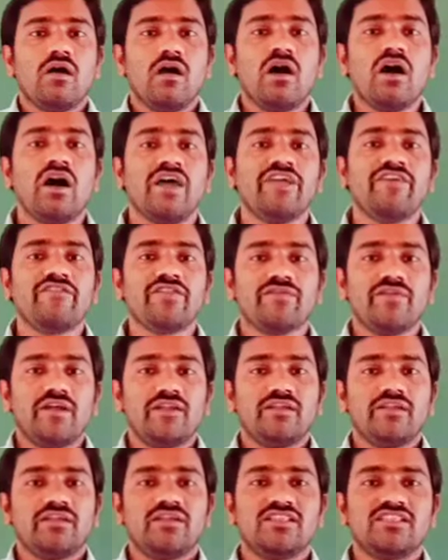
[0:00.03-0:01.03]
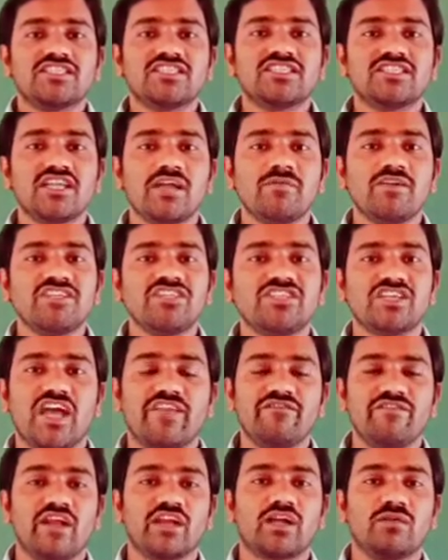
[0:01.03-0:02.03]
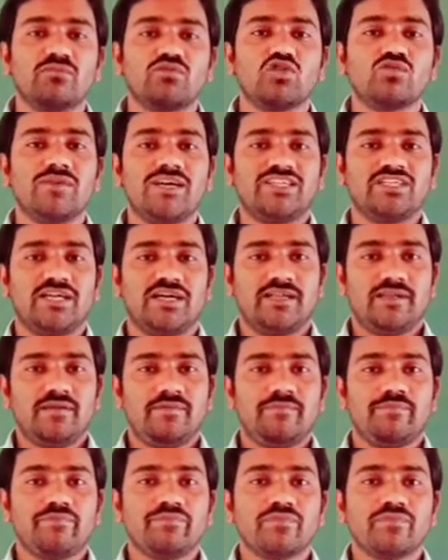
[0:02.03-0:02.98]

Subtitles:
Hi everyone, this is Ramesh and welcome to my channel.